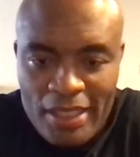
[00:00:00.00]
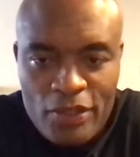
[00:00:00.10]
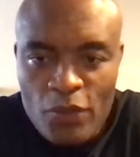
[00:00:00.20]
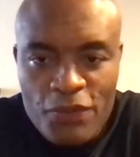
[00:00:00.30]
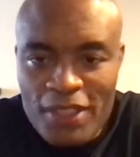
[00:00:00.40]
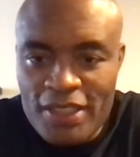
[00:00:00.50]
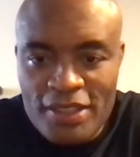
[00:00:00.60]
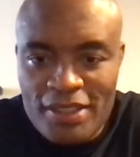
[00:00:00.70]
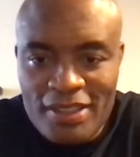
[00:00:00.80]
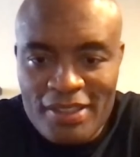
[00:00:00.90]
I go
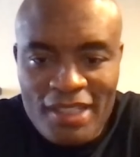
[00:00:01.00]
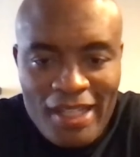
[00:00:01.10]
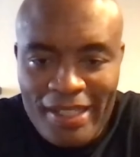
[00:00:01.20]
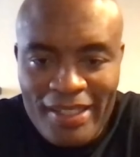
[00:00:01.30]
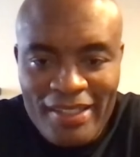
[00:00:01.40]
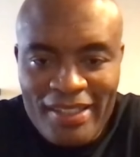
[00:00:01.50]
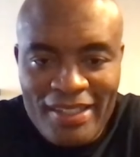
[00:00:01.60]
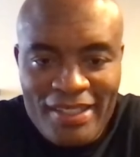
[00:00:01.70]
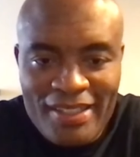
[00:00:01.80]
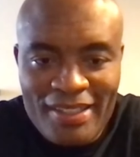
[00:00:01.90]
finish this guy,
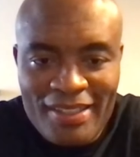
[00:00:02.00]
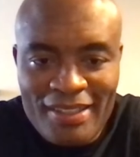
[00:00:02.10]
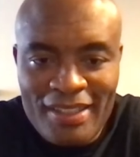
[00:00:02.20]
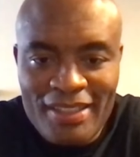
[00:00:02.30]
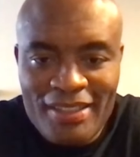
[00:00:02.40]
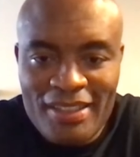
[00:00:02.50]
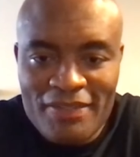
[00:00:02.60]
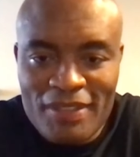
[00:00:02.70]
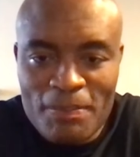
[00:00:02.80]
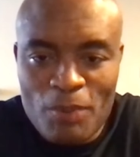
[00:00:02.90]
and I
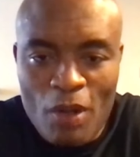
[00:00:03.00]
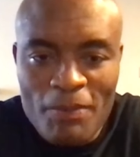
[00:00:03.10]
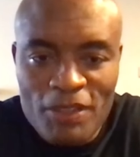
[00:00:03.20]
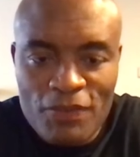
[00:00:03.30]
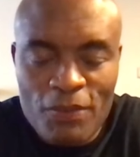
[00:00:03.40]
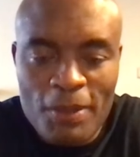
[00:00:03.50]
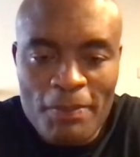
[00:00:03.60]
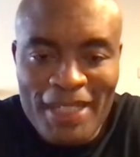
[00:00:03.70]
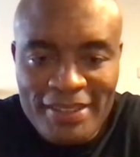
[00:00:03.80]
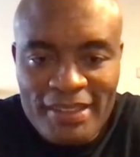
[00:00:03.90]
give the promise for my
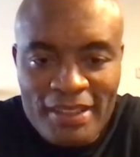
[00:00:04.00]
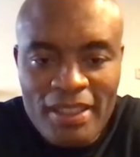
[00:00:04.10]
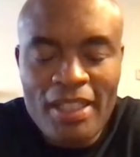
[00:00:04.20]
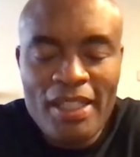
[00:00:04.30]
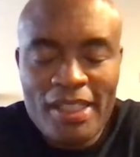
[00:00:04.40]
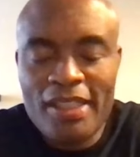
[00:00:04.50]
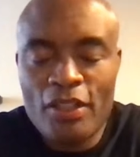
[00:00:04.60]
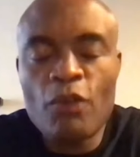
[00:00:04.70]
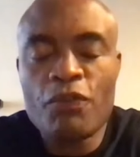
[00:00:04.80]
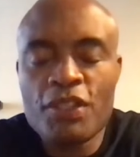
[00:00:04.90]
master, and I
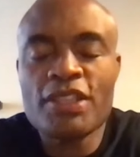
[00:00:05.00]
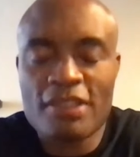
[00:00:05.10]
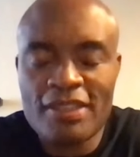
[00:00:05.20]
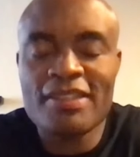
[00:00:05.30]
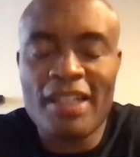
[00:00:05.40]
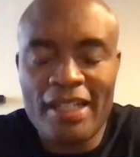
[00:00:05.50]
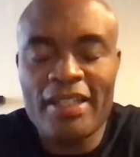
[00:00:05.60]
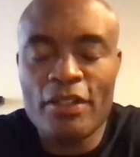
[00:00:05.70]
go finish this guy.